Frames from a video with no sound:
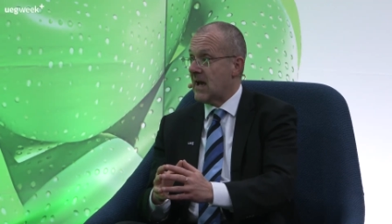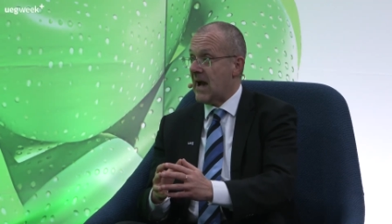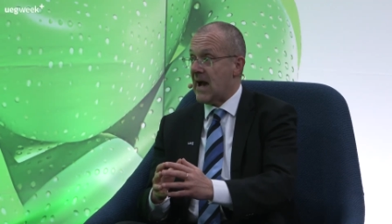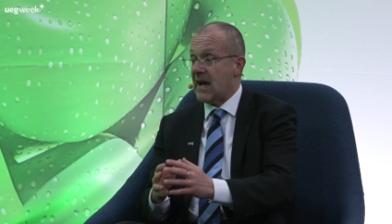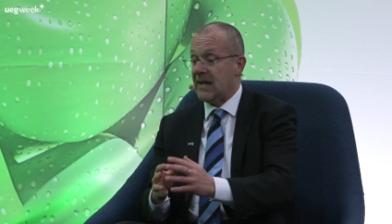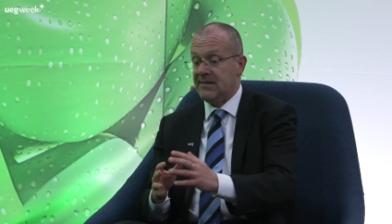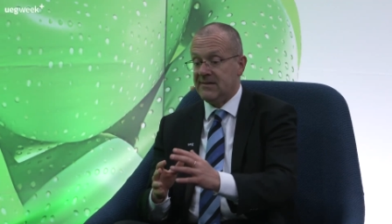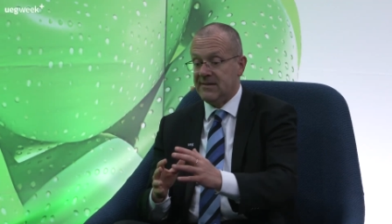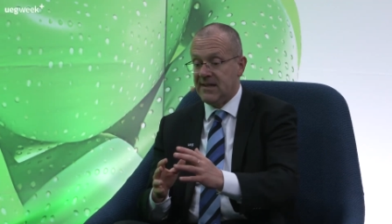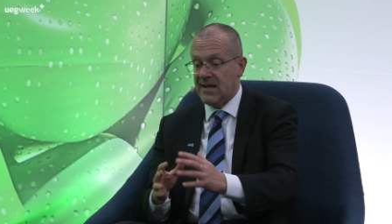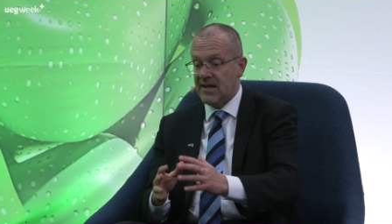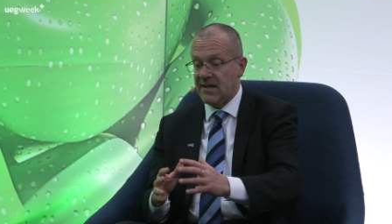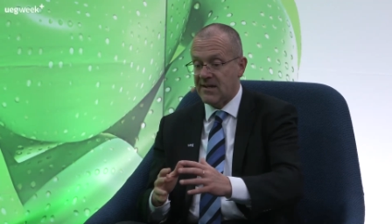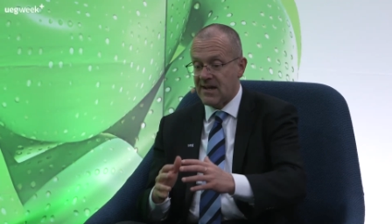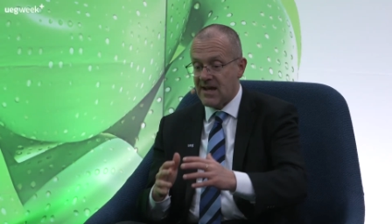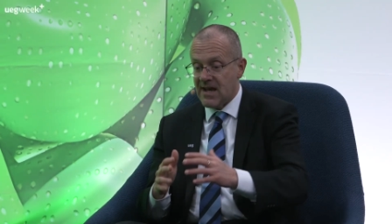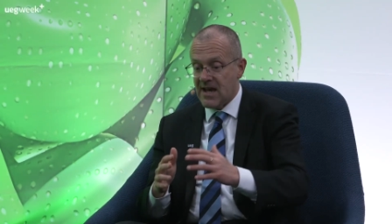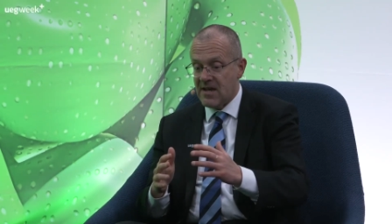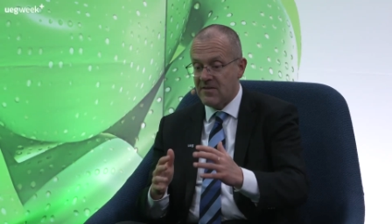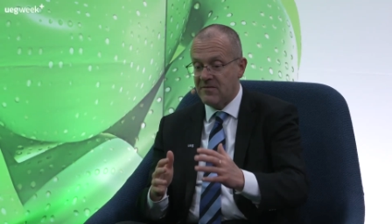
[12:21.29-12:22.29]
And there,
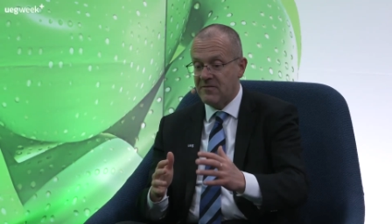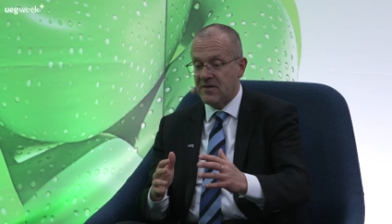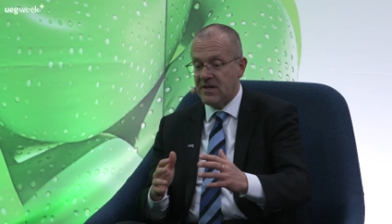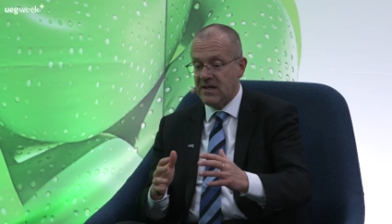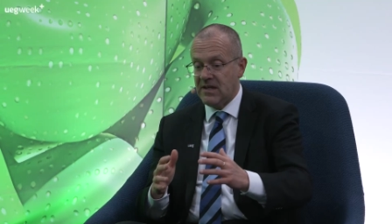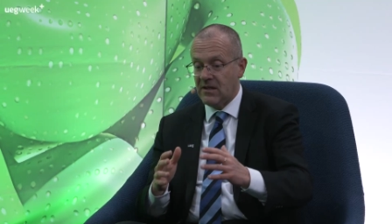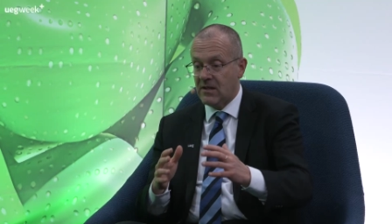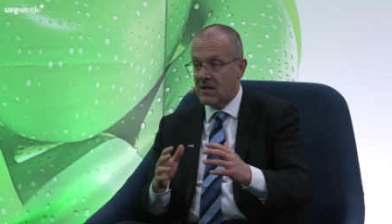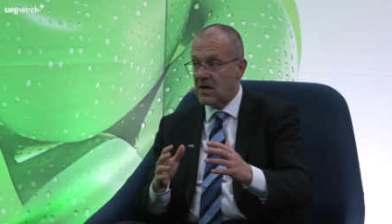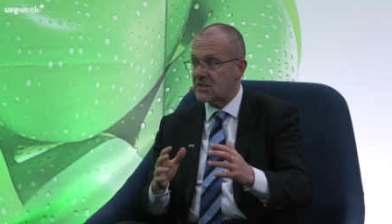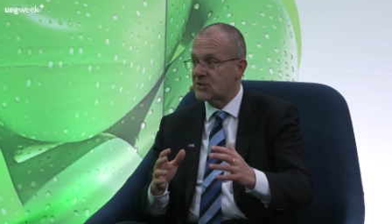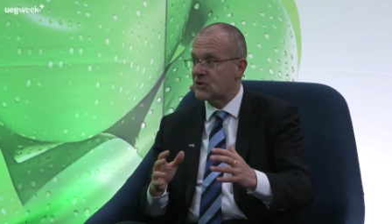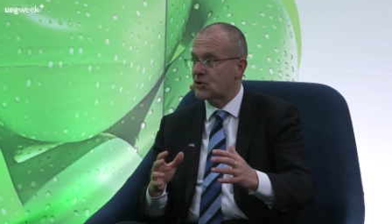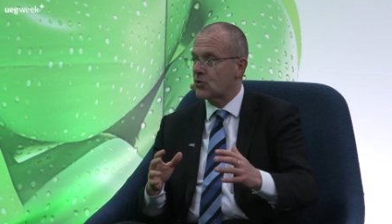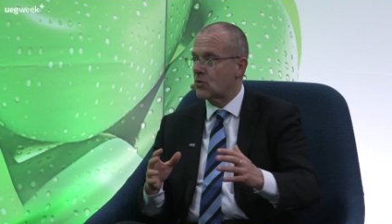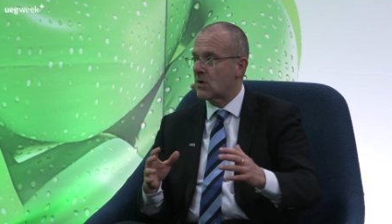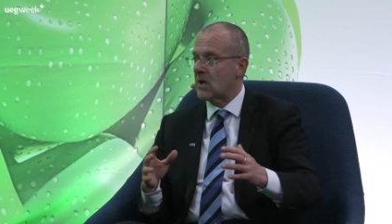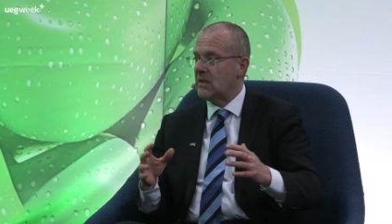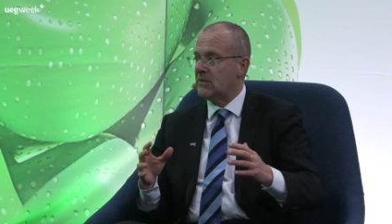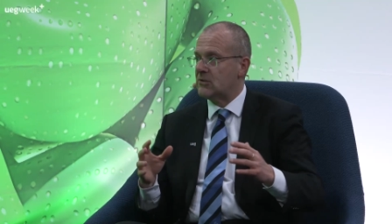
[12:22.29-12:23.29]
every
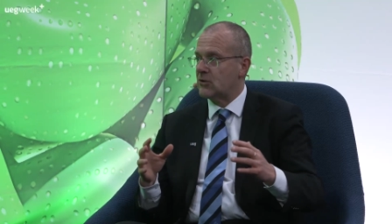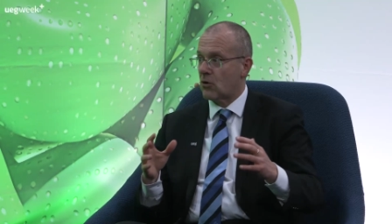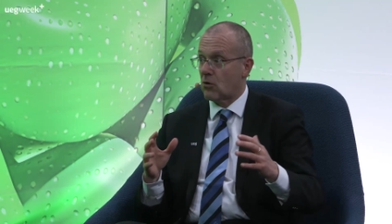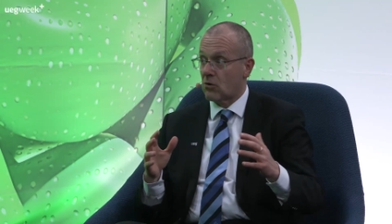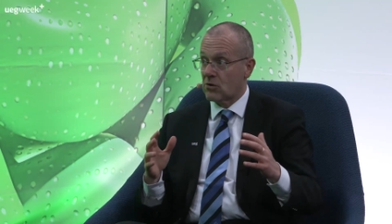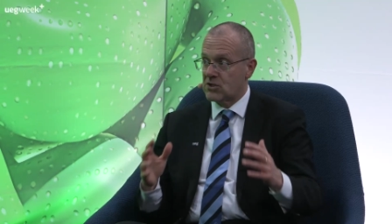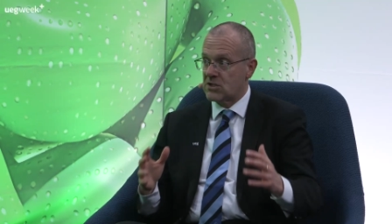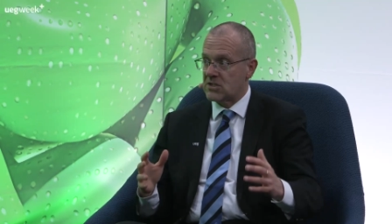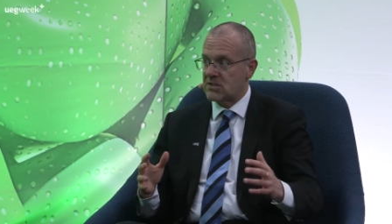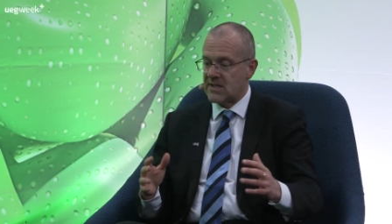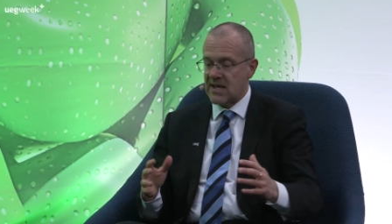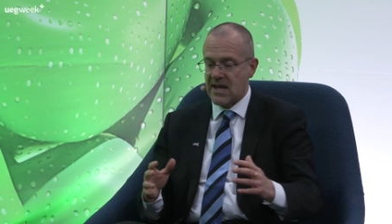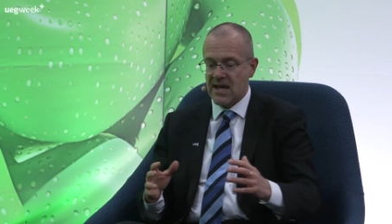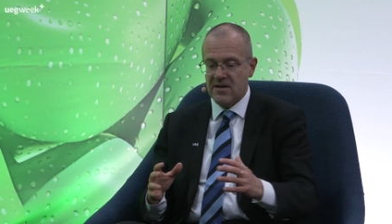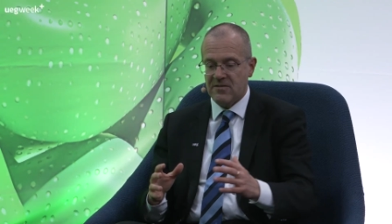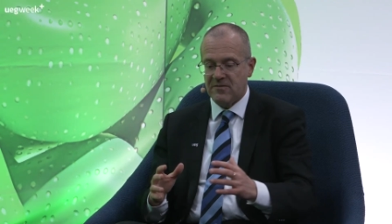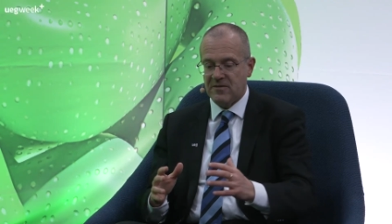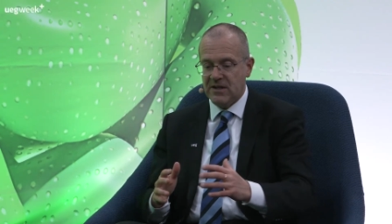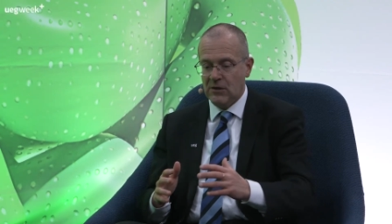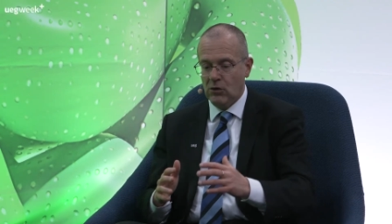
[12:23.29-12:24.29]
gastroenterologist,
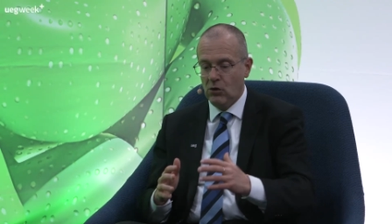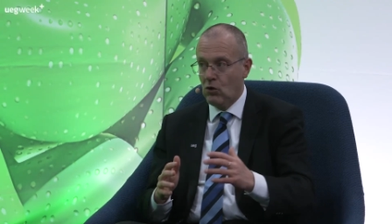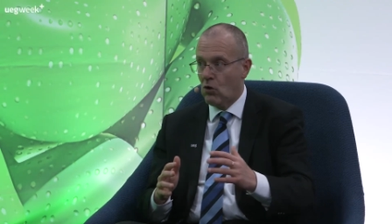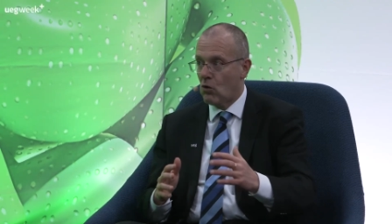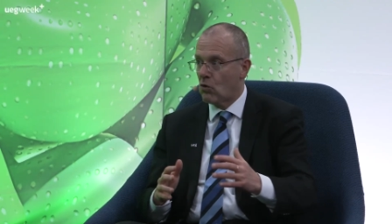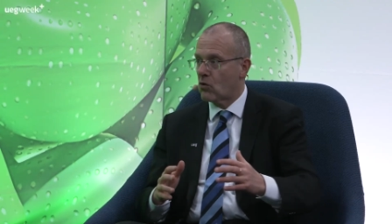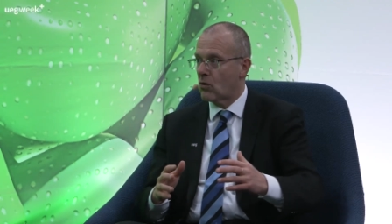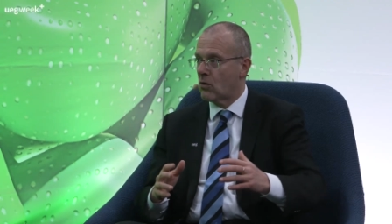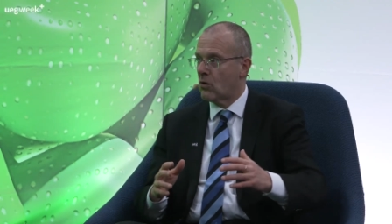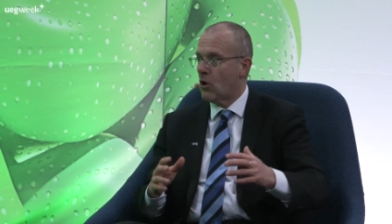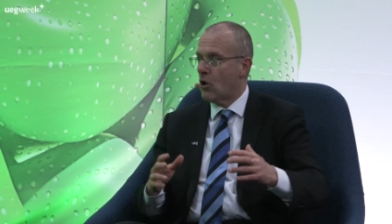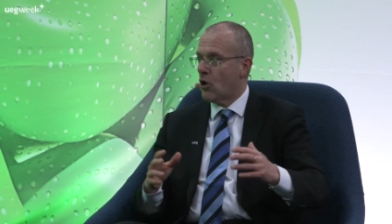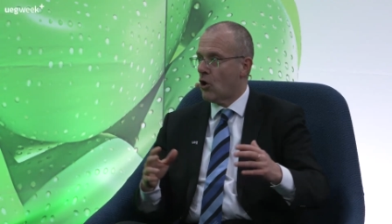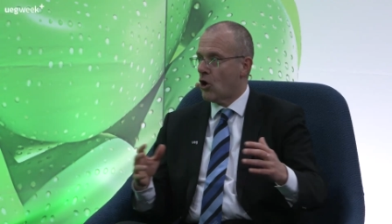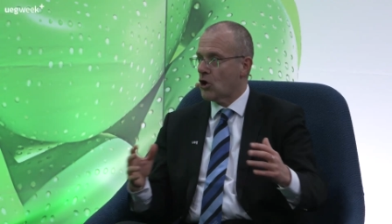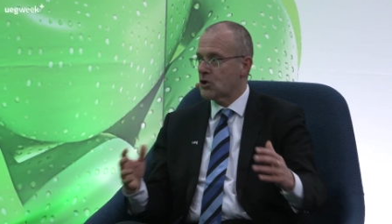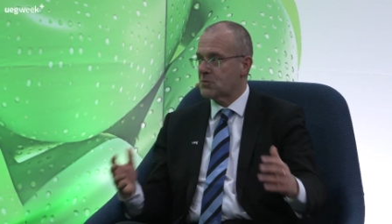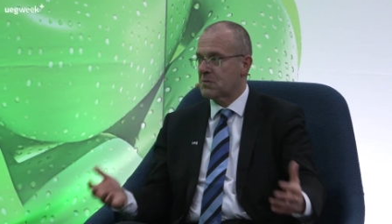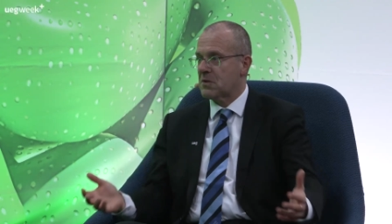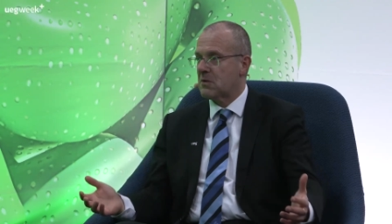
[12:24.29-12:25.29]
every local
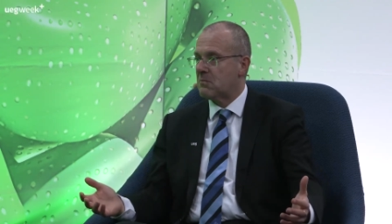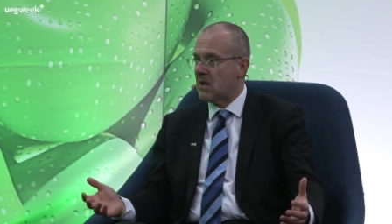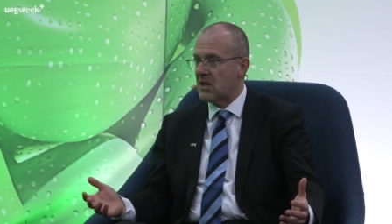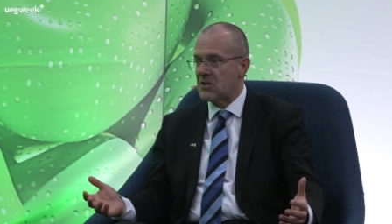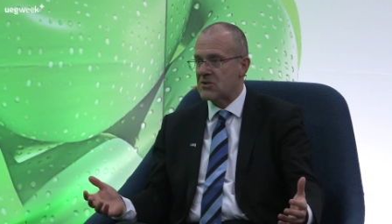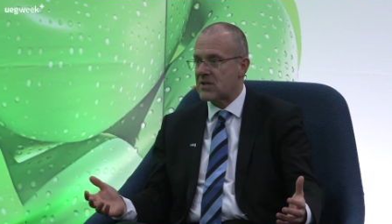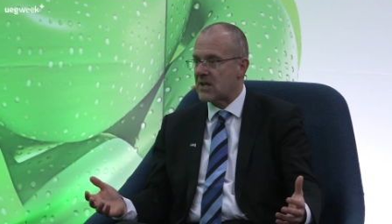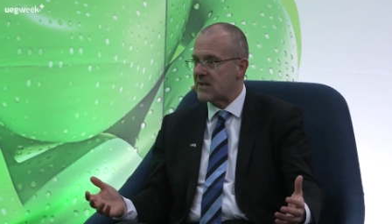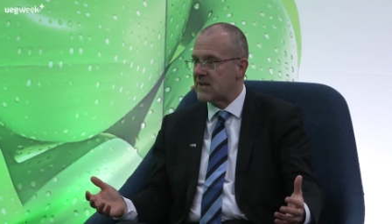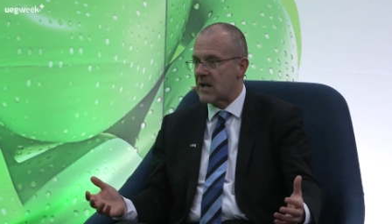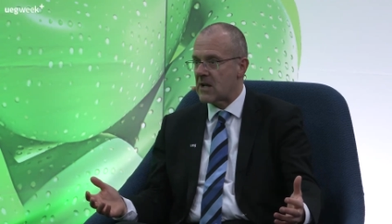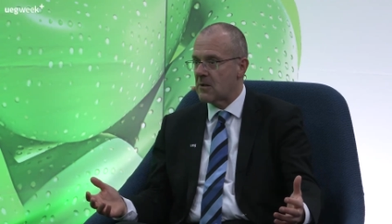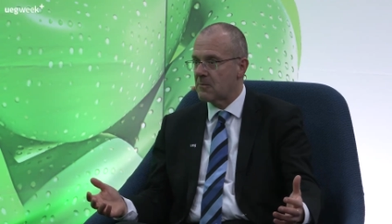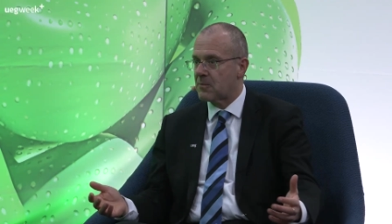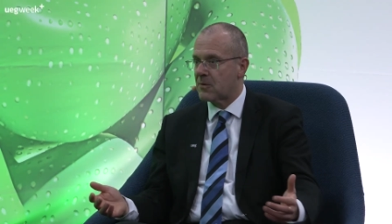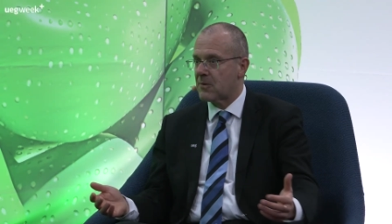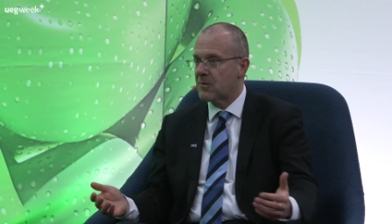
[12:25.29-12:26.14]
hospital manager can help